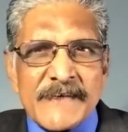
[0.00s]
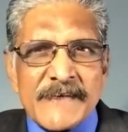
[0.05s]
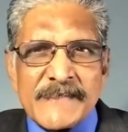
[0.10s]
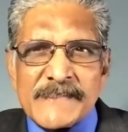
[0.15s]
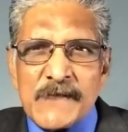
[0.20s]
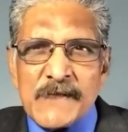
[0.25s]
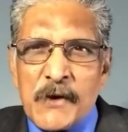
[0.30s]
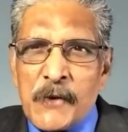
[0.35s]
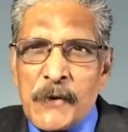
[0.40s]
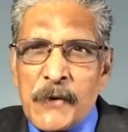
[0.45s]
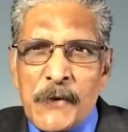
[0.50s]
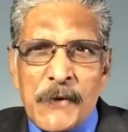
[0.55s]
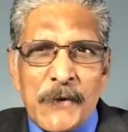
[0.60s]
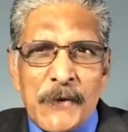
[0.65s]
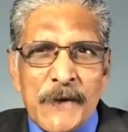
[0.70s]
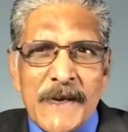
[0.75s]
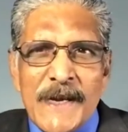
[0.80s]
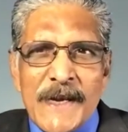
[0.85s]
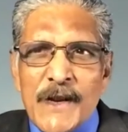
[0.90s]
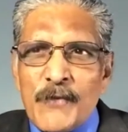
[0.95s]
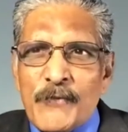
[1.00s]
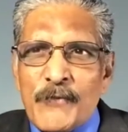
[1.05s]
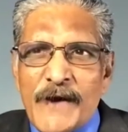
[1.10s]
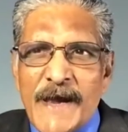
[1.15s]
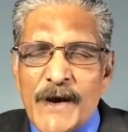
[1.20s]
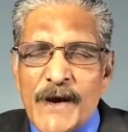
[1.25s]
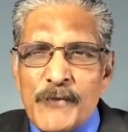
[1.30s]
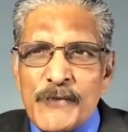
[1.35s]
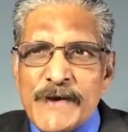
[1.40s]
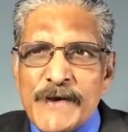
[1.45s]
is the only
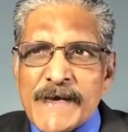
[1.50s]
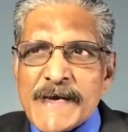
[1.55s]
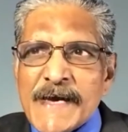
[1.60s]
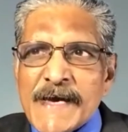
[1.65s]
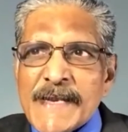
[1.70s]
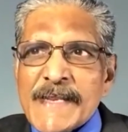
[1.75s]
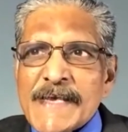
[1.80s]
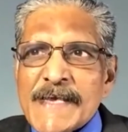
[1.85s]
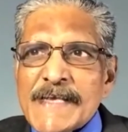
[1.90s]
way we can